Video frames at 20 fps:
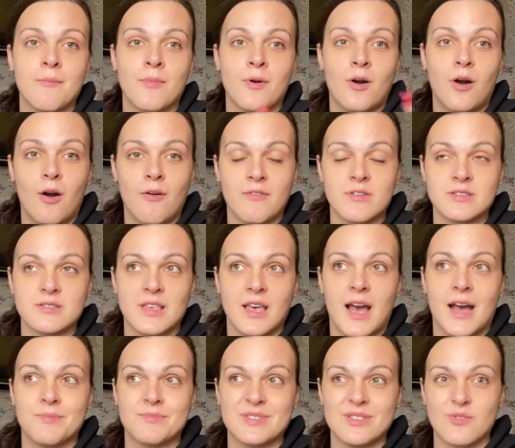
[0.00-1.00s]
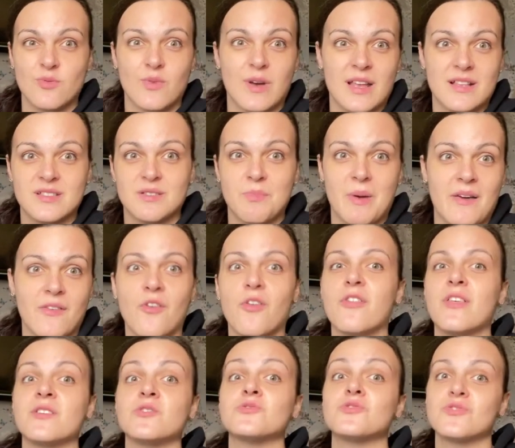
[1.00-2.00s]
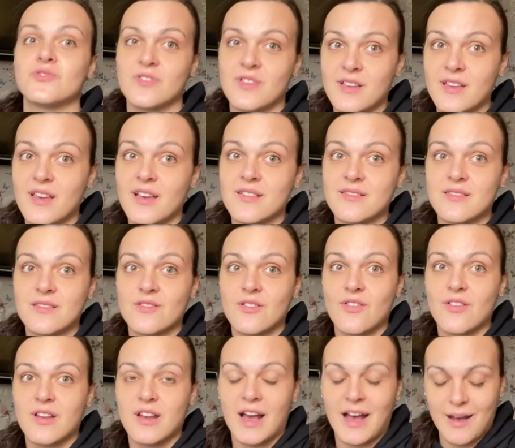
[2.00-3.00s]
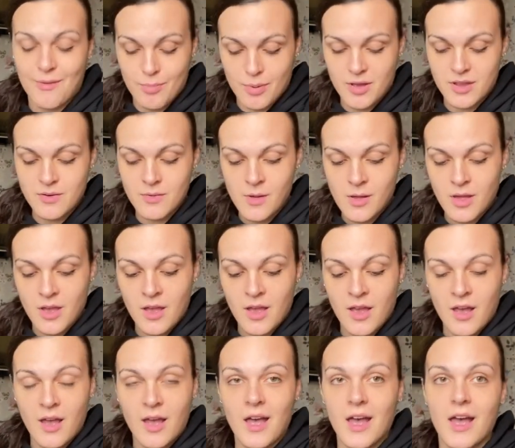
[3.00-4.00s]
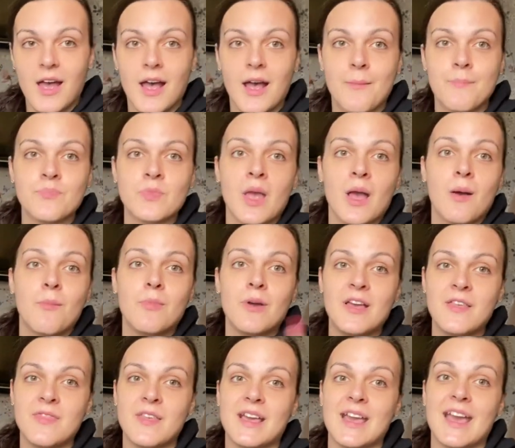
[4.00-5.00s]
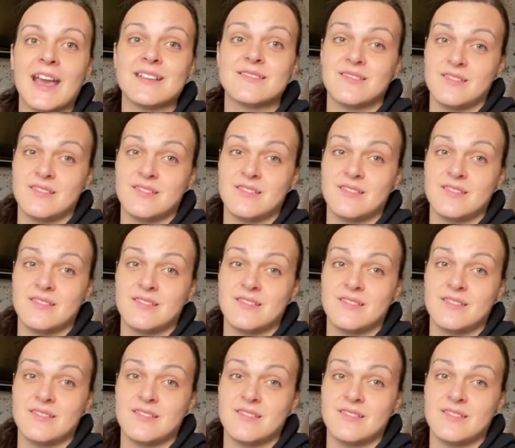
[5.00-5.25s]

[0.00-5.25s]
but obviously I'm still waiting to buy the other things just in case it's not going to happen. But in the case